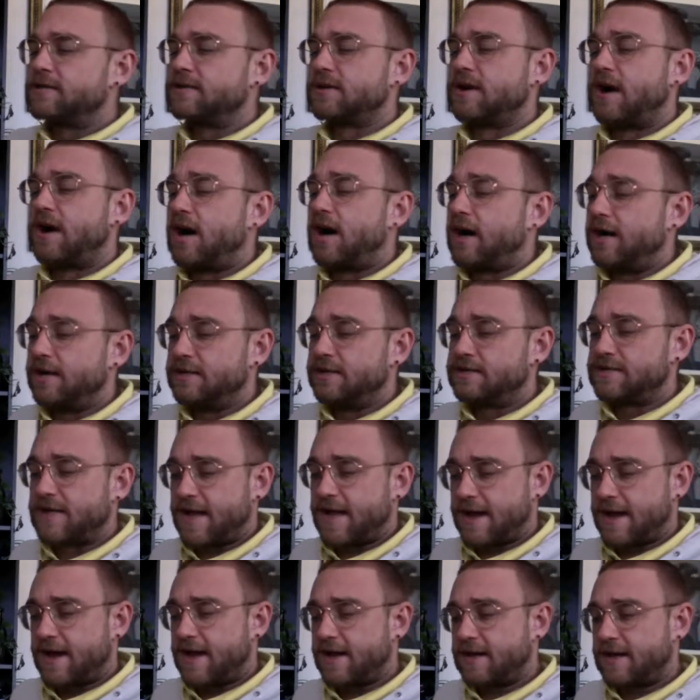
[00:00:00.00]

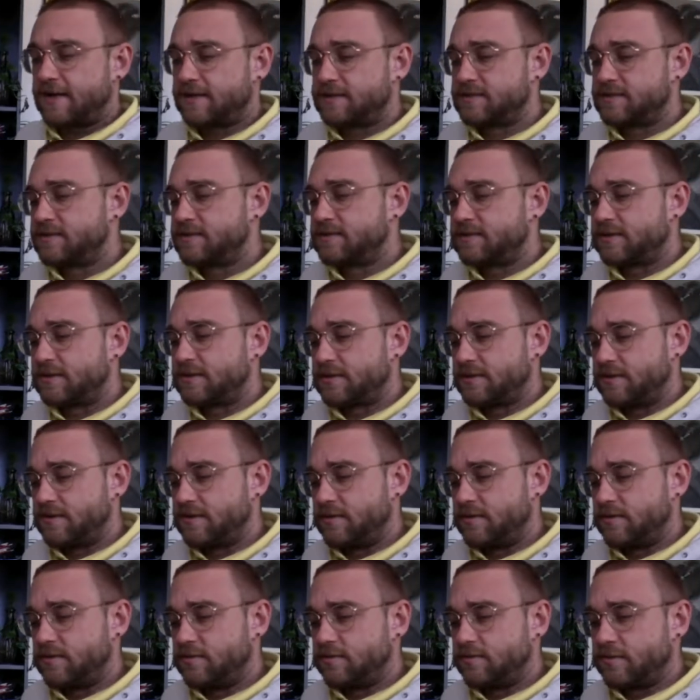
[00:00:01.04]
context
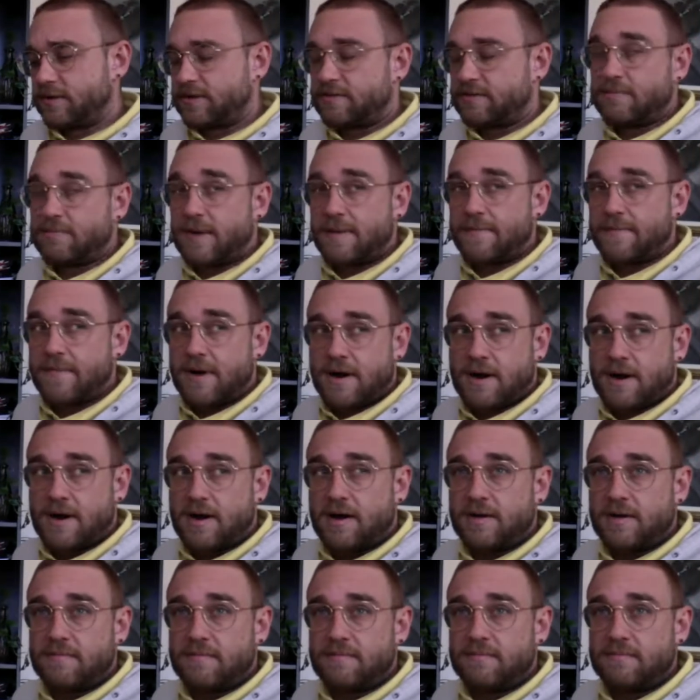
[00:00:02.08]
with my
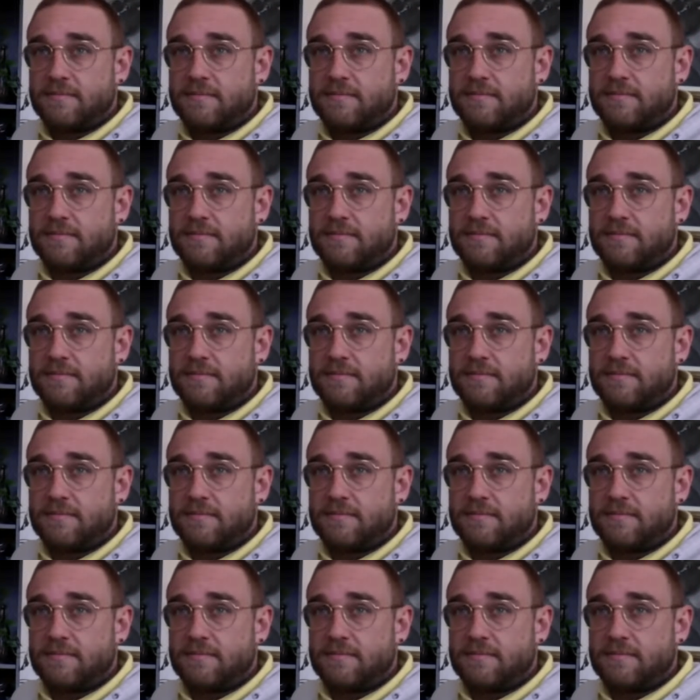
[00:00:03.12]
mom.